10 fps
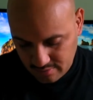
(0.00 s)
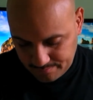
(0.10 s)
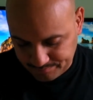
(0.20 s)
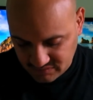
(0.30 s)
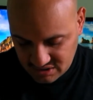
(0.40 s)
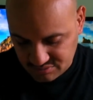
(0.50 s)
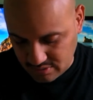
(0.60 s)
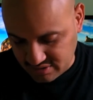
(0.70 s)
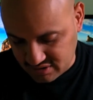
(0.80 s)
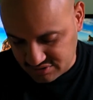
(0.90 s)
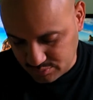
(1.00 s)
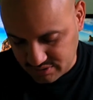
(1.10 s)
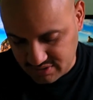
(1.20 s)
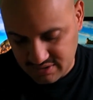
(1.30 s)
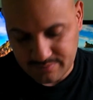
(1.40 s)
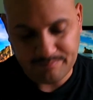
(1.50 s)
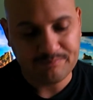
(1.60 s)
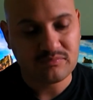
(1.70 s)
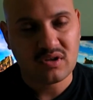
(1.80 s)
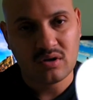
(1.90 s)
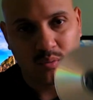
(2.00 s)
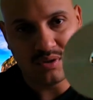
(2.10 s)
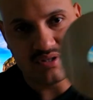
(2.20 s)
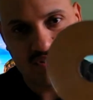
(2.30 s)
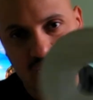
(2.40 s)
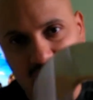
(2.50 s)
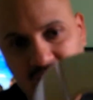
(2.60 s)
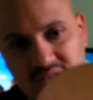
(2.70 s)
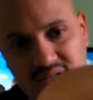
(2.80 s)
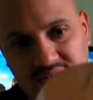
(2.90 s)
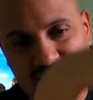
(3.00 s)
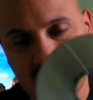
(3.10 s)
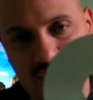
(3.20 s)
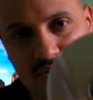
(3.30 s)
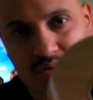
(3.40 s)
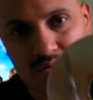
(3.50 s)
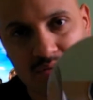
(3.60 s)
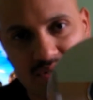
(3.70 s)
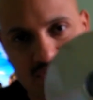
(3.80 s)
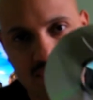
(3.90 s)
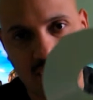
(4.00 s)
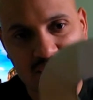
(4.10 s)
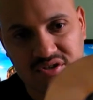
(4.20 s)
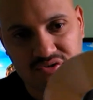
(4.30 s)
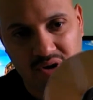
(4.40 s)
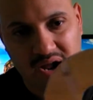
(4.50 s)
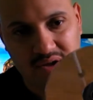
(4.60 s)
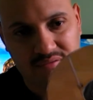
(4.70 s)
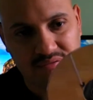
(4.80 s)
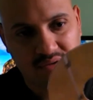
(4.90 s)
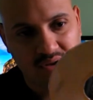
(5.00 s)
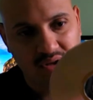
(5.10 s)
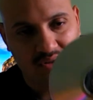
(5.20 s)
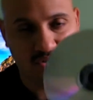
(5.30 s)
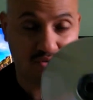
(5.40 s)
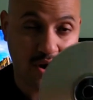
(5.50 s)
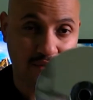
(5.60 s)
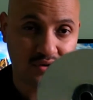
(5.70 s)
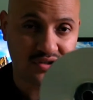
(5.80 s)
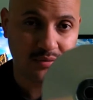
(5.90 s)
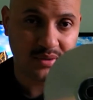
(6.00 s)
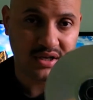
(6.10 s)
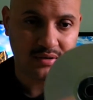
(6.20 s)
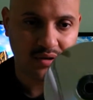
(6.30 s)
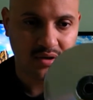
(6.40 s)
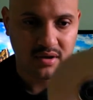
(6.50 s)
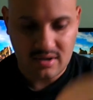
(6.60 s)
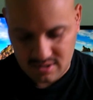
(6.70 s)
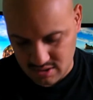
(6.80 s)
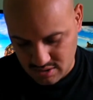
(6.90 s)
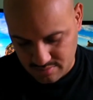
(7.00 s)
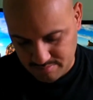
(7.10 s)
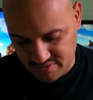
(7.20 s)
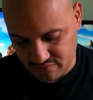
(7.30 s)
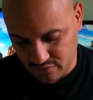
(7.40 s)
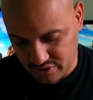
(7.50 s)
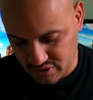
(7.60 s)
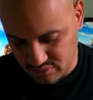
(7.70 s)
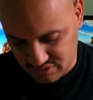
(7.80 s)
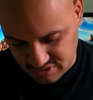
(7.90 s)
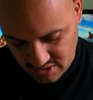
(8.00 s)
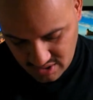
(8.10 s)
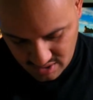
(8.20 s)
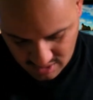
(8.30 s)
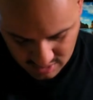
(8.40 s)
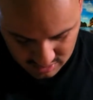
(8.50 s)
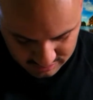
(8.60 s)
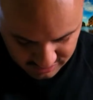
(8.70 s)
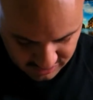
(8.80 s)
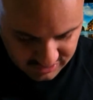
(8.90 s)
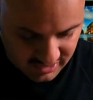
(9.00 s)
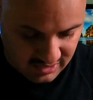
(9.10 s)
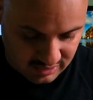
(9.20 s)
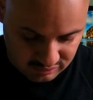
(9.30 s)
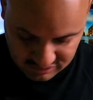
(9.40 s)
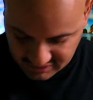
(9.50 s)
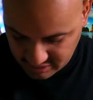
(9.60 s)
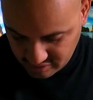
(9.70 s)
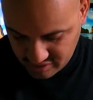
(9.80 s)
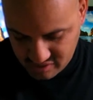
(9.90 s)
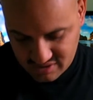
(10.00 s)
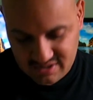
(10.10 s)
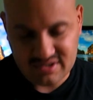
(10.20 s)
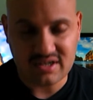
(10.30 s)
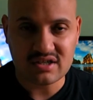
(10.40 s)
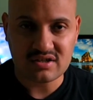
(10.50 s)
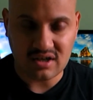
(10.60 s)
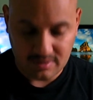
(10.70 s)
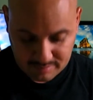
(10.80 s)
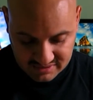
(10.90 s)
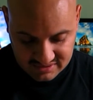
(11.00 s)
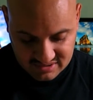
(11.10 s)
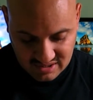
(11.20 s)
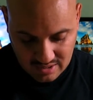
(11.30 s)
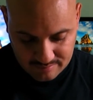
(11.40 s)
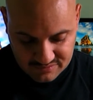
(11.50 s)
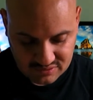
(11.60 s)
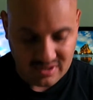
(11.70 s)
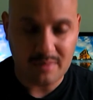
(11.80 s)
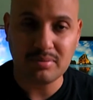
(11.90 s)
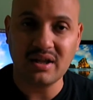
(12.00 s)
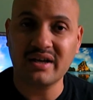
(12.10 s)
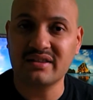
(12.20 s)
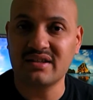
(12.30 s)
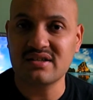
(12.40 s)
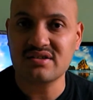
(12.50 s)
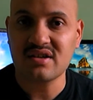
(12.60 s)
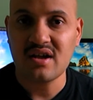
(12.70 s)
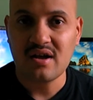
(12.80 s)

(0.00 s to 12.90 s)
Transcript: Um, as well it comes with um, with CD like that you could install the drives the drivers I mean um, before use uh, there's a little sticker here that says uh, please stop do not plug this